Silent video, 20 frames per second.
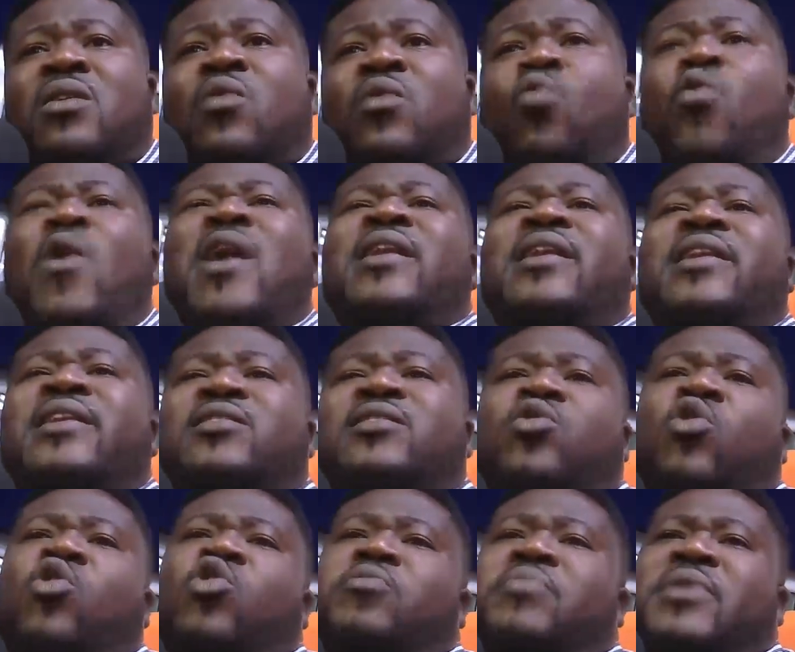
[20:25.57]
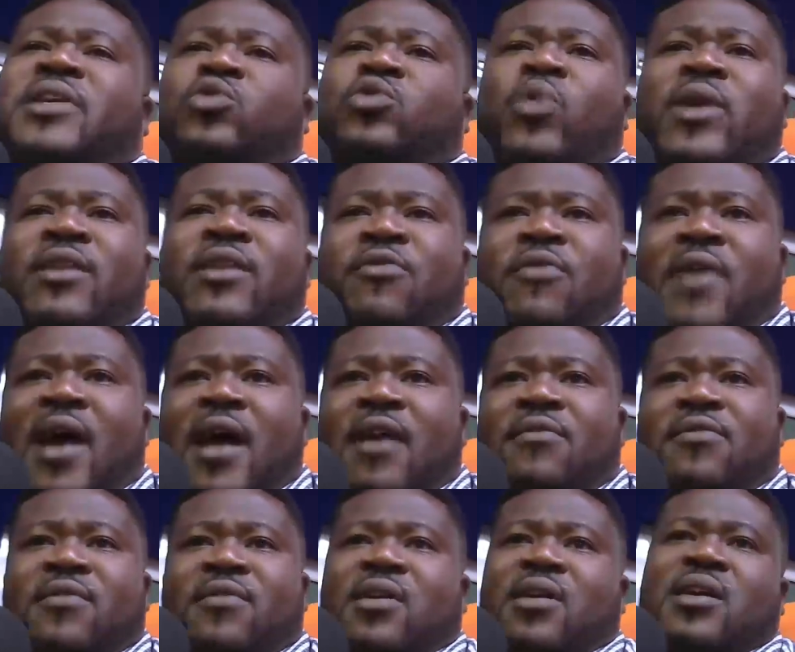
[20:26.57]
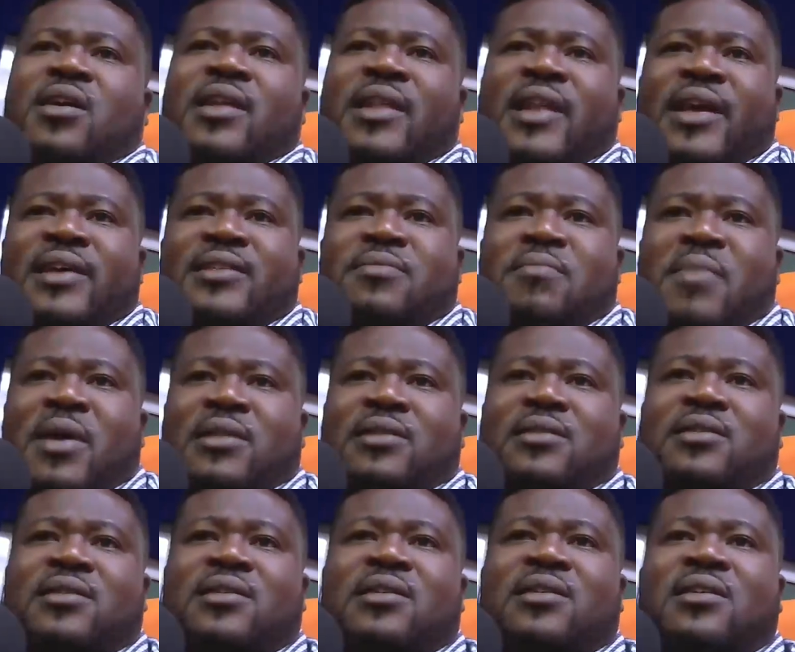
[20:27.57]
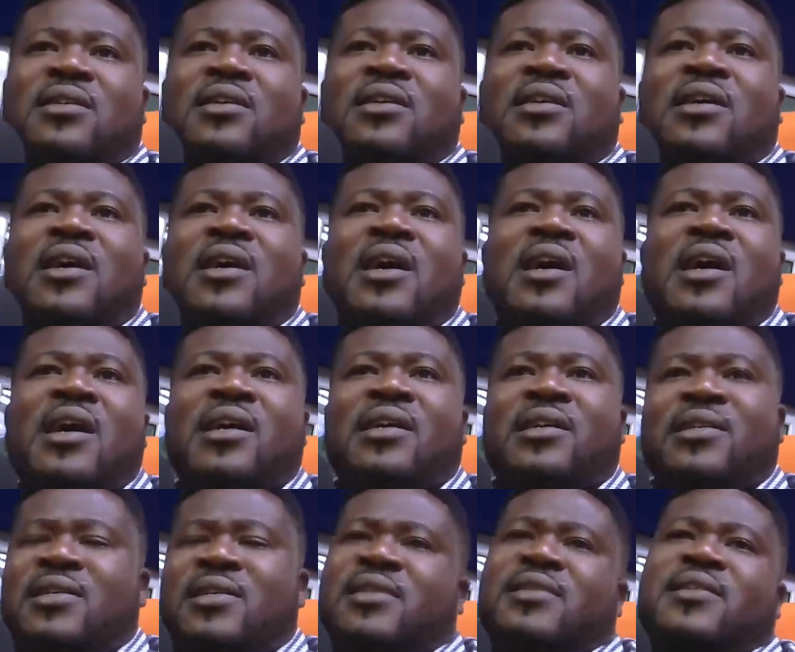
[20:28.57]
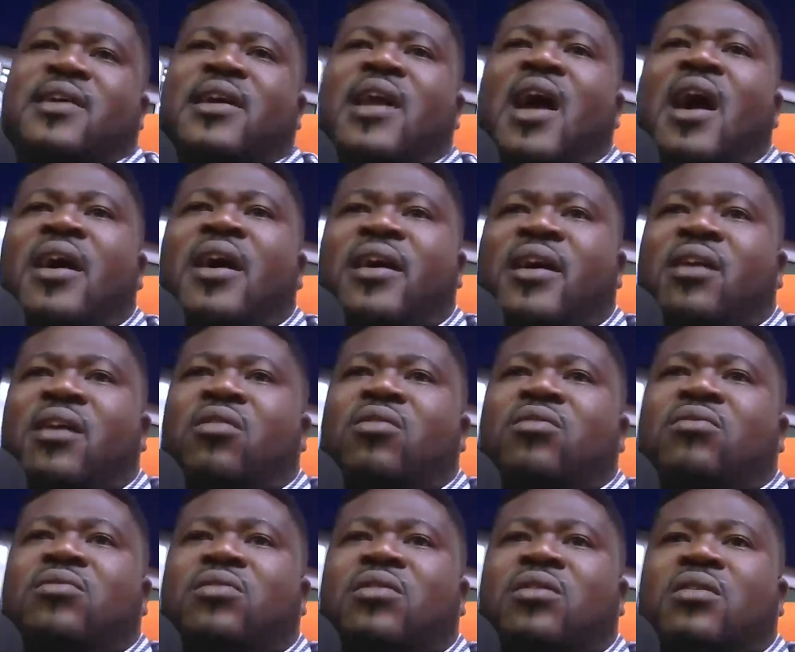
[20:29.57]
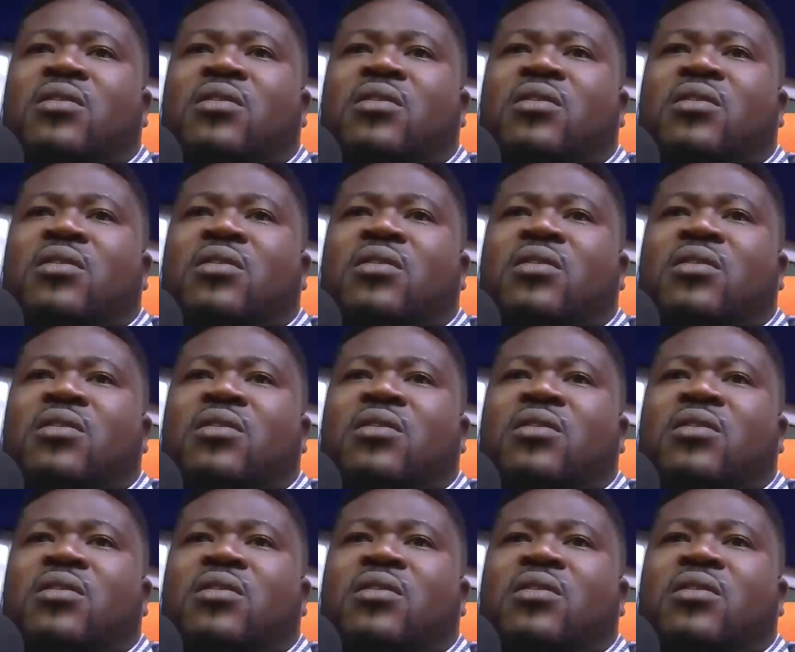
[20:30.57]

Wendy is going to be 25 next month, she's a young girl,